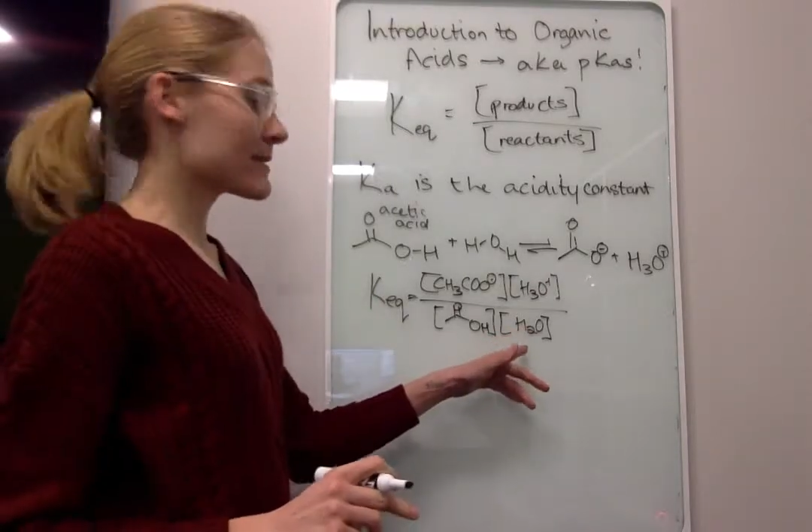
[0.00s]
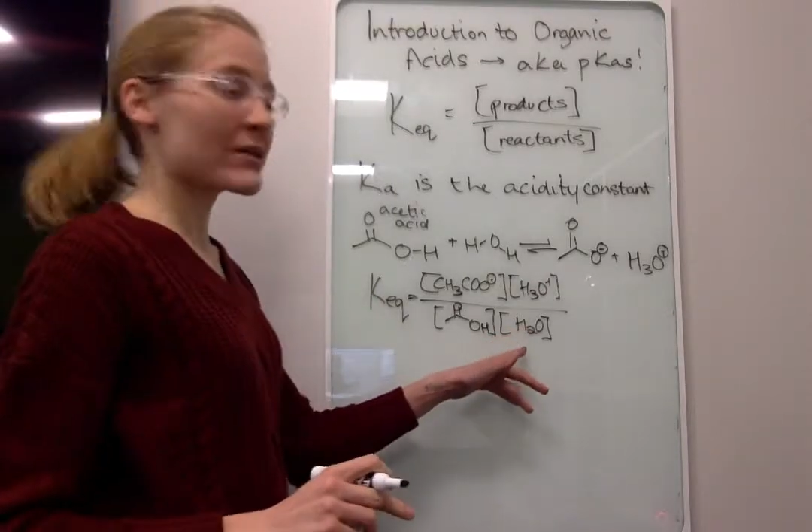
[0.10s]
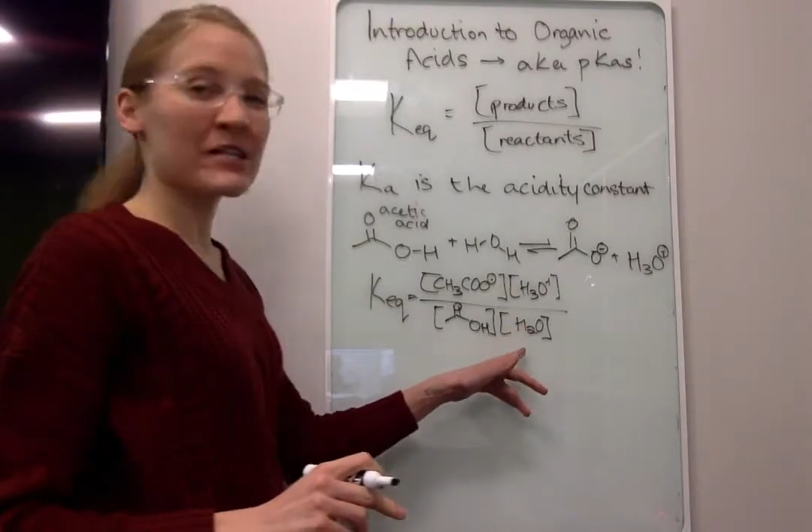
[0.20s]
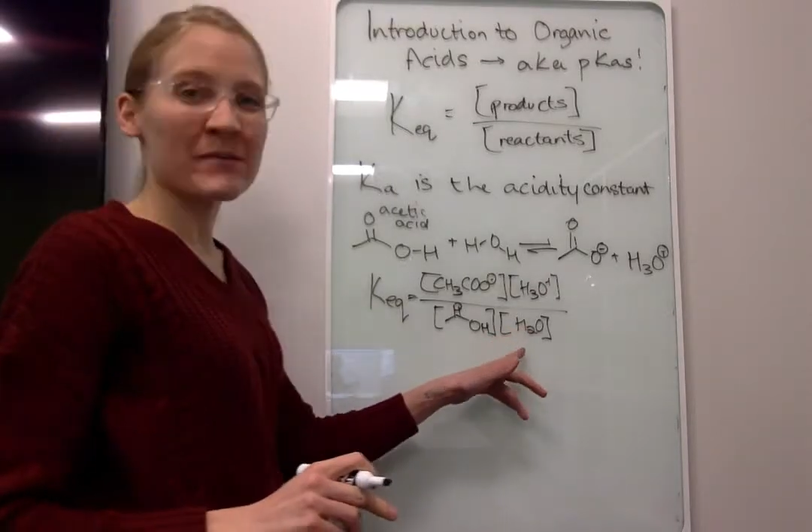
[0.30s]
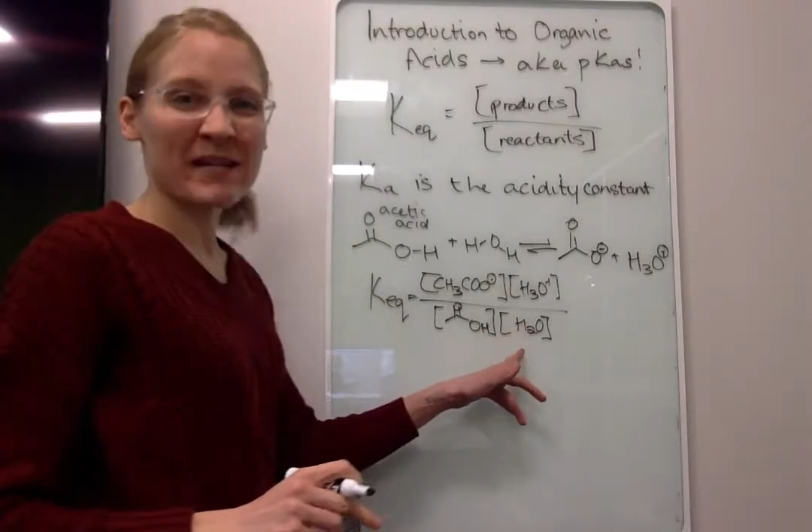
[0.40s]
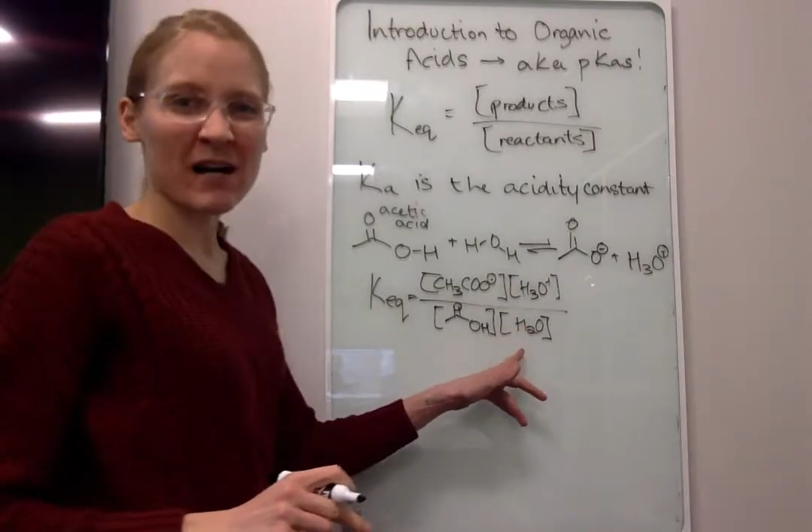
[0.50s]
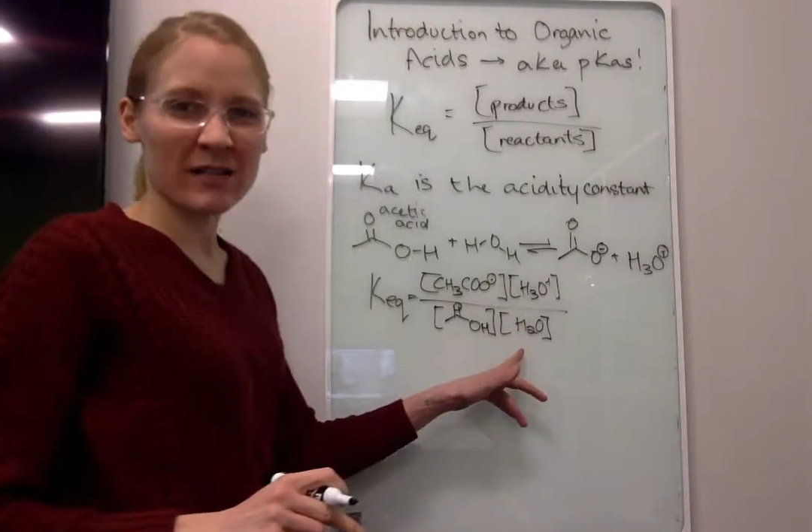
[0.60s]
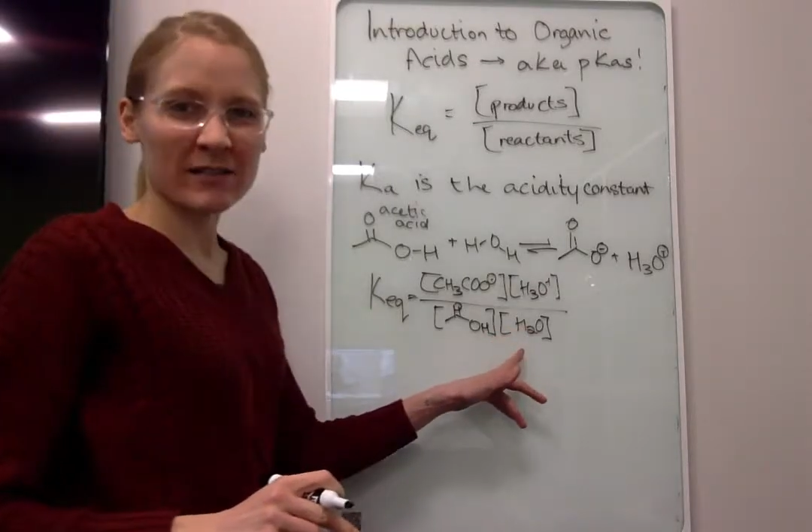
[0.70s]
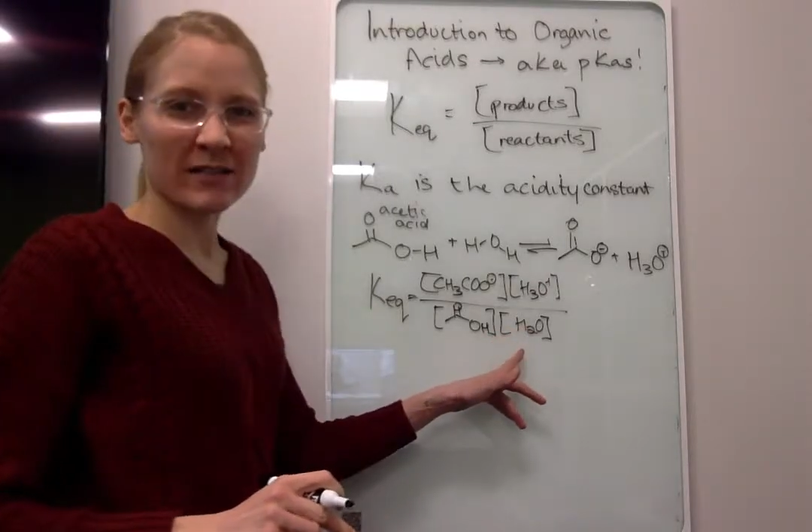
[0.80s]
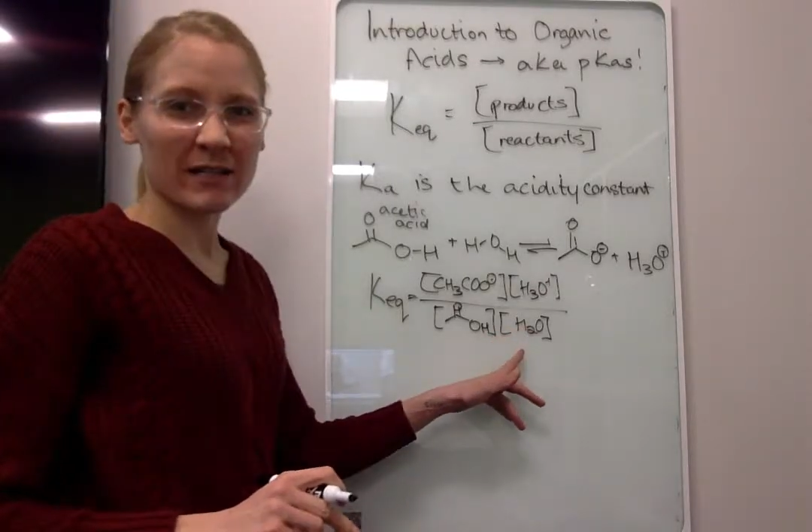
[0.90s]
is going to be
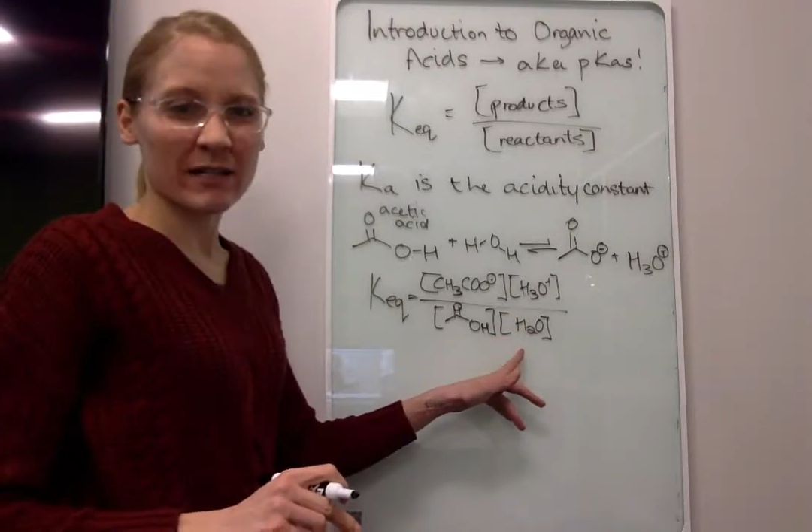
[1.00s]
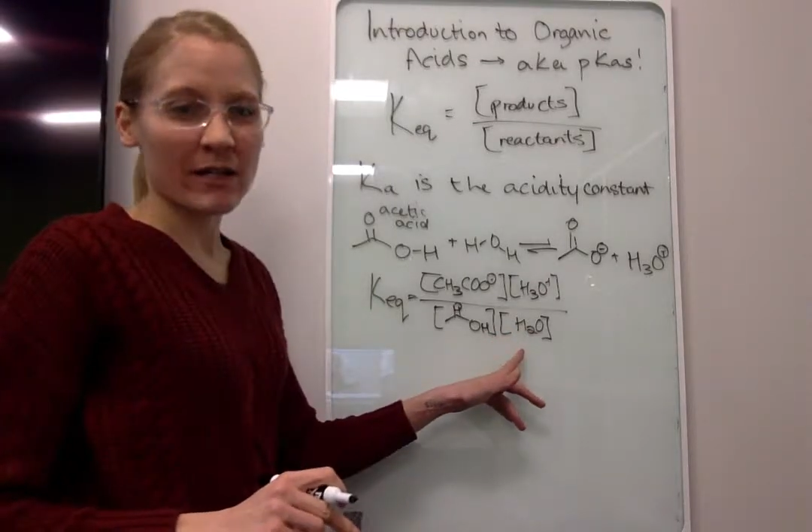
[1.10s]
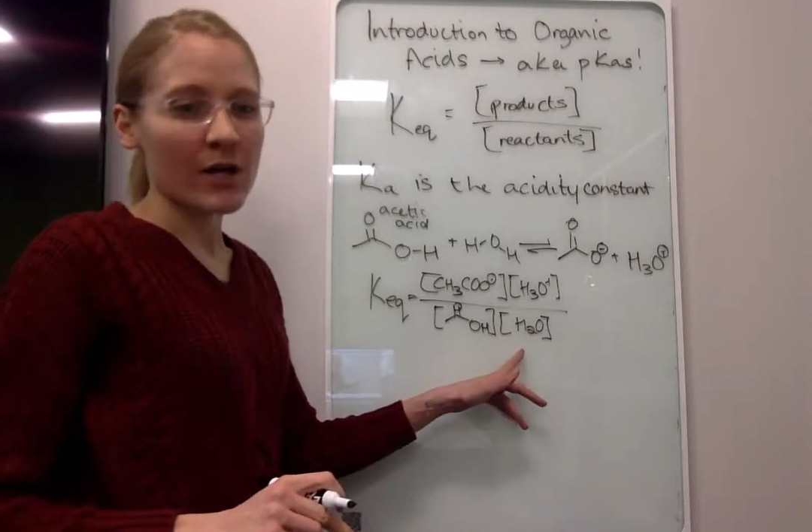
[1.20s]
constant.